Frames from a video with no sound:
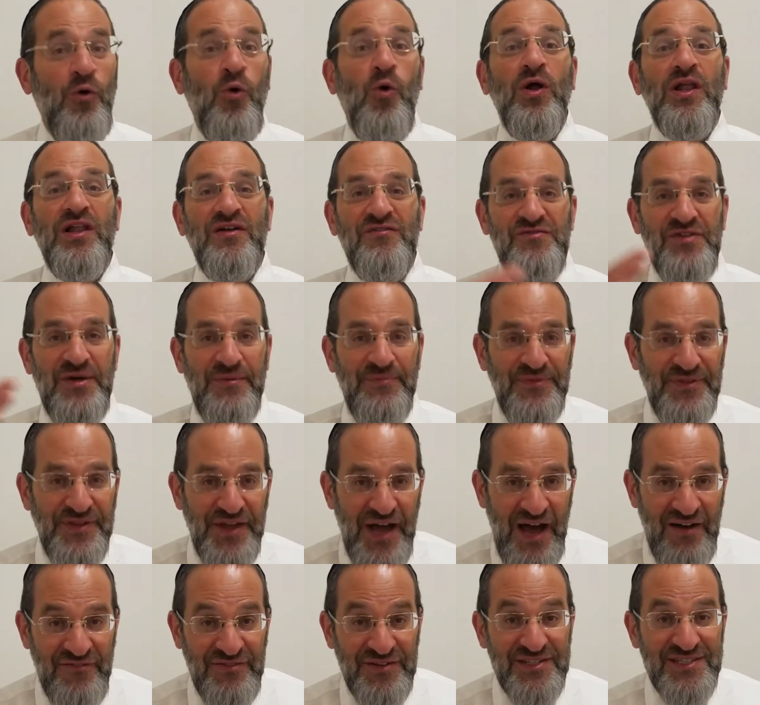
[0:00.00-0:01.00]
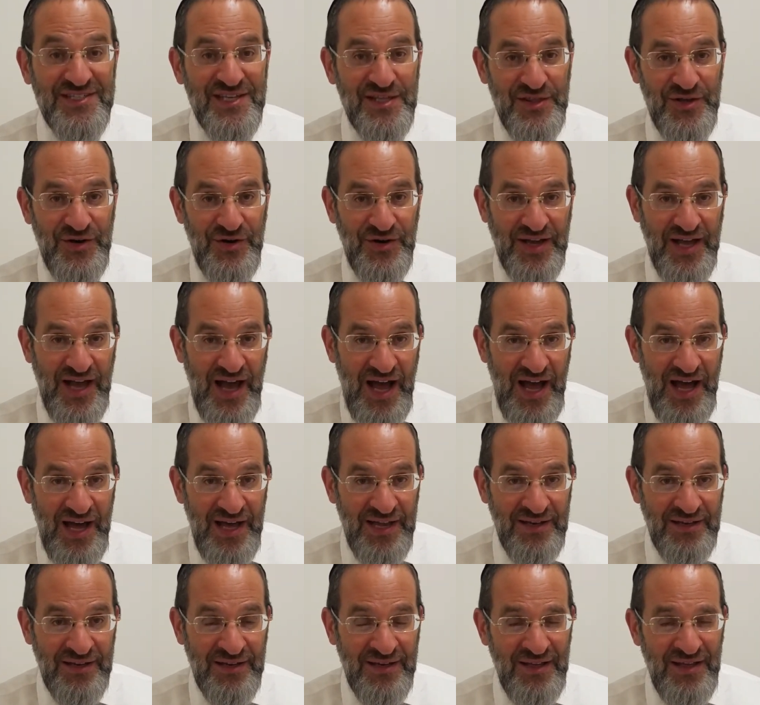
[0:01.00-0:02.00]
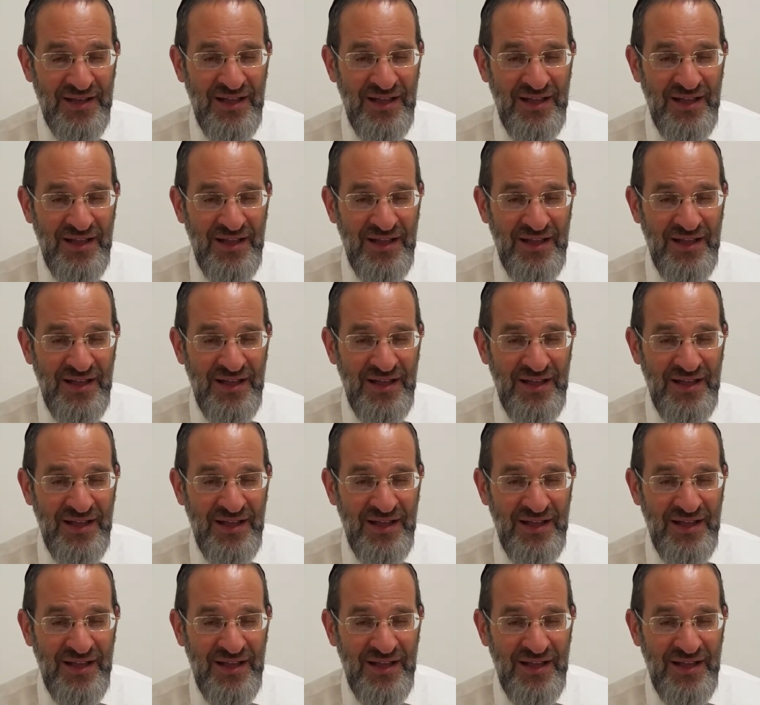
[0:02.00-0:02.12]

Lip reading: All of them daven to their God,